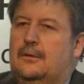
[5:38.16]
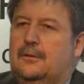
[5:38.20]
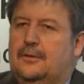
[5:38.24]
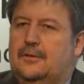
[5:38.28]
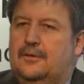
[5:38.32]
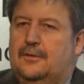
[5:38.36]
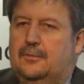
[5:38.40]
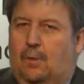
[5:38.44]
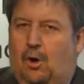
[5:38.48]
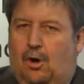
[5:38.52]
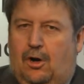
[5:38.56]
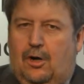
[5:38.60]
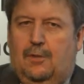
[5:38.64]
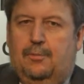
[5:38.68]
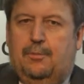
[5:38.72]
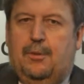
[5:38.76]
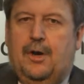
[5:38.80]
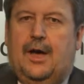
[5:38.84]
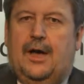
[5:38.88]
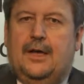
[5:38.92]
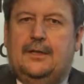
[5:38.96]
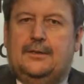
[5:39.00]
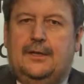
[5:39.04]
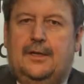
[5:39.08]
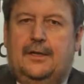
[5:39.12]
small
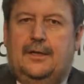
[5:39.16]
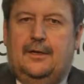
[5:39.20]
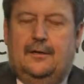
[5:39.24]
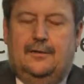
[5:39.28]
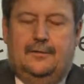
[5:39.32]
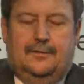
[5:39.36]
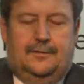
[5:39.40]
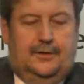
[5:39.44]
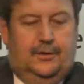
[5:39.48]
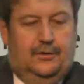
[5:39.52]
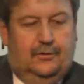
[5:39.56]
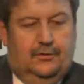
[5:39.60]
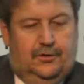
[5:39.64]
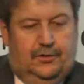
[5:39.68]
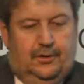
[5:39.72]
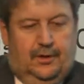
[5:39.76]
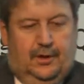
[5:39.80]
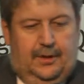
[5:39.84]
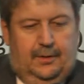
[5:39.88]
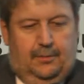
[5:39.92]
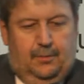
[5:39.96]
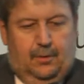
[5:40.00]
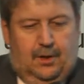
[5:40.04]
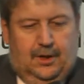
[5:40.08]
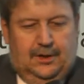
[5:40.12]
particles,
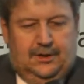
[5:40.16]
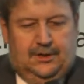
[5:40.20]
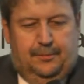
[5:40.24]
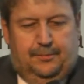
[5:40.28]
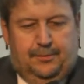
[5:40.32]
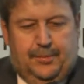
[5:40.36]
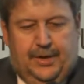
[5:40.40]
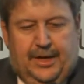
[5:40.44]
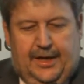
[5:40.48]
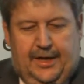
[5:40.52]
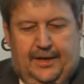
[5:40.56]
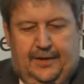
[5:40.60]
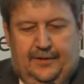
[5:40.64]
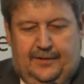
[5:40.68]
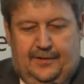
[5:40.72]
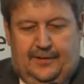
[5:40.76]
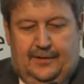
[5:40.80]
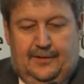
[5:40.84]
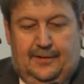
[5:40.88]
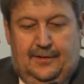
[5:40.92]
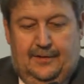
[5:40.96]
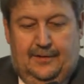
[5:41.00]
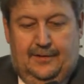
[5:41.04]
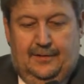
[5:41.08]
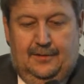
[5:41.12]
usually
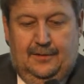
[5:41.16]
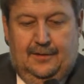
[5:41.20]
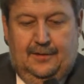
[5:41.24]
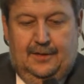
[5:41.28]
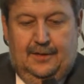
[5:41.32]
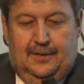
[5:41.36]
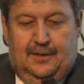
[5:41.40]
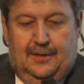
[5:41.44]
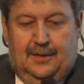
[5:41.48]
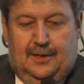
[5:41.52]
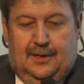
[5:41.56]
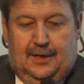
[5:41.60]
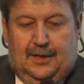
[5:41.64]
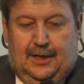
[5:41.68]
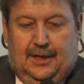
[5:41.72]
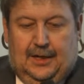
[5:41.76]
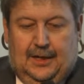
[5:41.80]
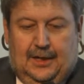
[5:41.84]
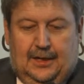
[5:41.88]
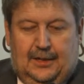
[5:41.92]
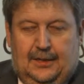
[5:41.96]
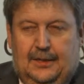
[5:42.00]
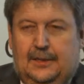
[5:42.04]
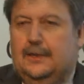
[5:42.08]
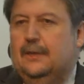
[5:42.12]
water-based.
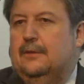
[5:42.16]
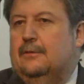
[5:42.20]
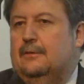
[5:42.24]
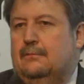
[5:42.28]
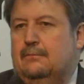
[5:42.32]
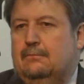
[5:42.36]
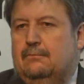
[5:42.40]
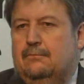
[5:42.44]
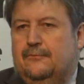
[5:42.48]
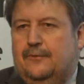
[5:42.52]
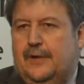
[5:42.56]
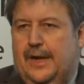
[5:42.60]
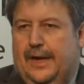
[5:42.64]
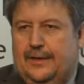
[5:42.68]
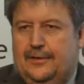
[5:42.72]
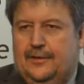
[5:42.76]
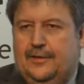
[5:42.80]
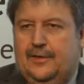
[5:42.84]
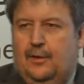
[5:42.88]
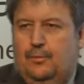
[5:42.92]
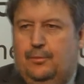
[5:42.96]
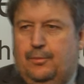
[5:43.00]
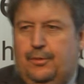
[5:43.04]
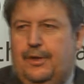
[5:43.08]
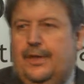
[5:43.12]
In
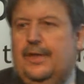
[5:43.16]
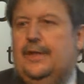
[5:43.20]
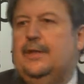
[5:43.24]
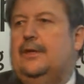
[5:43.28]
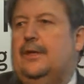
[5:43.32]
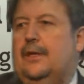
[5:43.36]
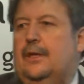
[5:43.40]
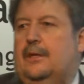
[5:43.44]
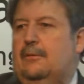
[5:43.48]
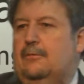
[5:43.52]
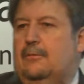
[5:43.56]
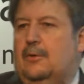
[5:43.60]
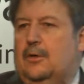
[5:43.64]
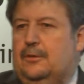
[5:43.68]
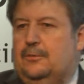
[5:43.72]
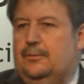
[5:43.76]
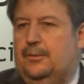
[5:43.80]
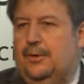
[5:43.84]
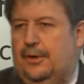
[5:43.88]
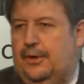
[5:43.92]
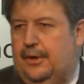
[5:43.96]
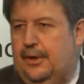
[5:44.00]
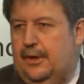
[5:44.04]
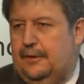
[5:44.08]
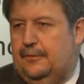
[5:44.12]
flexo printing, what
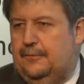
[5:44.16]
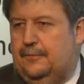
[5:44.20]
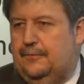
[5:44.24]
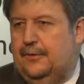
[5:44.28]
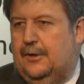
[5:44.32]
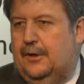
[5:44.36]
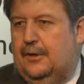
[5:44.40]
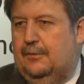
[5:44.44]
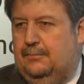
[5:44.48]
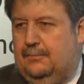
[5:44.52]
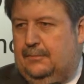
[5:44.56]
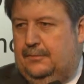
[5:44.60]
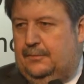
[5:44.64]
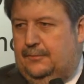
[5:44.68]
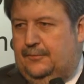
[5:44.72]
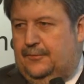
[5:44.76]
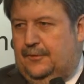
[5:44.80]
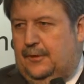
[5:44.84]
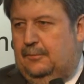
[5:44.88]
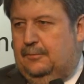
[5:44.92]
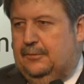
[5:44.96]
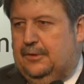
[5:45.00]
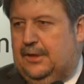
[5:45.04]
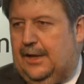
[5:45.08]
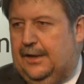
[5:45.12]
we heard from
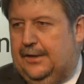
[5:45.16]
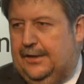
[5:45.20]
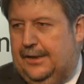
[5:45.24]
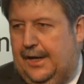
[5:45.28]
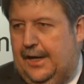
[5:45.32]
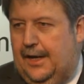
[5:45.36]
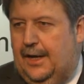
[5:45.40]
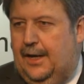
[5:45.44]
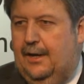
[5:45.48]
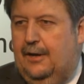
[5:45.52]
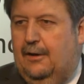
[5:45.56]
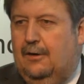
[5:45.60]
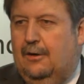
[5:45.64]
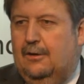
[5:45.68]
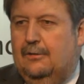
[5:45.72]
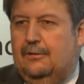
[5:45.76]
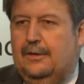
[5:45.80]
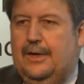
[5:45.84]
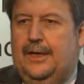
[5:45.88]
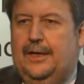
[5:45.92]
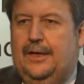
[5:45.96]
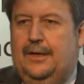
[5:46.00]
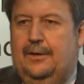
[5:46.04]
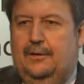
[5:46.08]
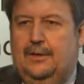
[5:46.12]
Daniele
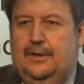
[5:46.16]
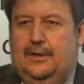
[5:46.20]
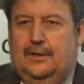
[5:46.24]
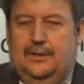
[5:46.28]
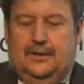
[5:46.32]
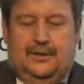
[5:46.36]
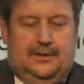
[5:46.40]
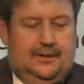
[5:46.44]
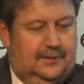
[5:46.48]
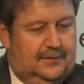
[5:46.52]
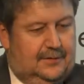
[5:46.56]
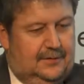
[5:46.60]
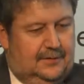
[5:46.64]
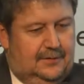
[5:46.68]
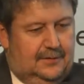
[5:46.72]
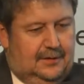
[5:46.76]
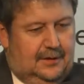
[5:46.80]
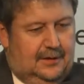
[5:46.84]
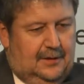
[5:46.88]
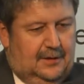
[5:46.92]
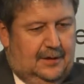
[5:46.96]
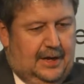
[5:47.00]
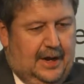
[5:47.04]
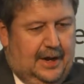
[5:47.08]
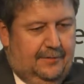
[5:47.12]
already on this
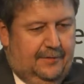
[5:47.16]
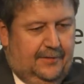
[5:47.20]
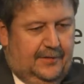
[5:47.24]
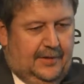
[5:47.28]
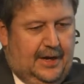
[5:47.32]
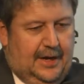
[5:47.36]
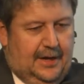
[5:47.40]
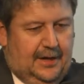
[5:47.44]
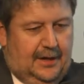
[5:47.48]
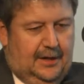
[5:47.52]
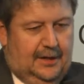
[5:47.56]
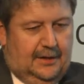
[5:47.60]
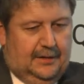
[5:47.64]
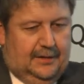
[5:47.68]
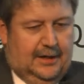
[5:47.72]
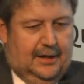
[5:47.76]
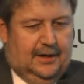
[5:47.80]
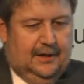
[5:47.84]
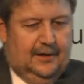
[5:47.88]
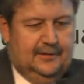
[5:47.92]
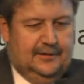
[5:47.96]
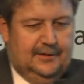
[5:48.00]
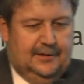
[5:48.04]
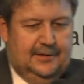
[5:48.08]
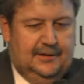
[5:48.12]
life cycle
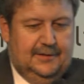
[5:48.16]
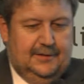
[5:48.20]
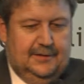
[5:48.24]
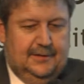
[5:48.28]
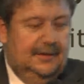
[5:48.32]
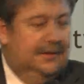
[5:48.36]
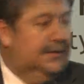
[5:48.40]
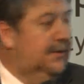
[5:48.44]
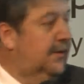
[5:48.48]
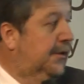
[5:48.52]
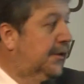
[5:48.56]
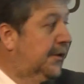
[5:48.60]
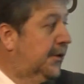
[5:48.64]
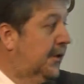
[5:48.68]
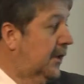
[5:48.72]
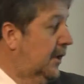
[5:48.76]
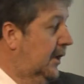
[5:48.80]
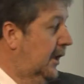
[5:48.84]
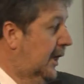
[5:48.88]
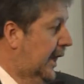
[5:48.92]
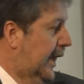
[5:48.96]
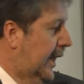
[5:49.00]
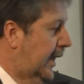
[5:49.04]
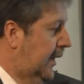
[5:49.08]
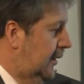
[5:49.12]
analysis,
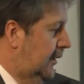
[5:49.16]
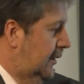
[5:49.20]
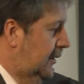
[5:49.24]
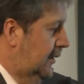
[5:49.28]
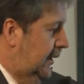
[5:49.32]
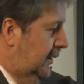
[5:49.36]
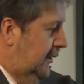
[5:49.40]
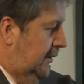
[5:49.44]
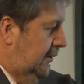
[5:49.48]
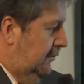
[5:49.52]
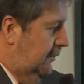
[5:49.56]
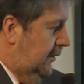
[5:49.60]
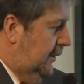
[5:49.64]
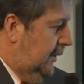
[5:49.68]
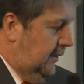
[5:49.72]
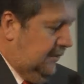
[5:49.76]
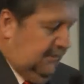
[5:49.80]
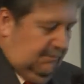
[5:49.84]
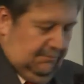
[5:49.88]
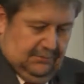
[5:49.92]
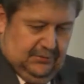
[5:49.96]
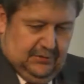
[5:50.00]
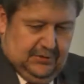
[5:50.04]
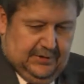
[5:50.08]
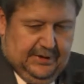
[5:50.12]
and
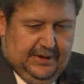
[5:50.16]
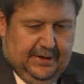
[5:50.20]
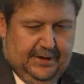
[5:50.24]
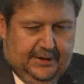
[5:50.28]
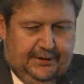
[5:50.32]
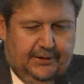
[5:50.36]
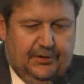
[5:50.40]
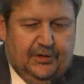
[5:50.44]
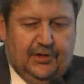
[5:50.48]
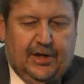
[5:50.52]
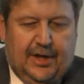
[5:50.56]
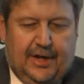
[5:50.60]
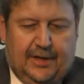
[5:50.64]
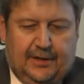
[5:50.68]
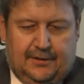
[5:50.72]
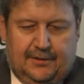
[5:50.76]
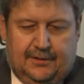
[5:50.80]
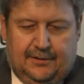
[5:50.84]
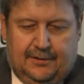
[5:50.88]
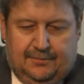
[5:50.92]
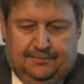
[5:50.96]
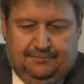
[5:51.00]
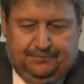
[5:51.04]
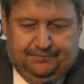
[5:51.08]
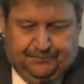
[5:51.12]
in
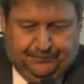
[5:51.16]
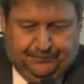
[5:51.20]
inkjet,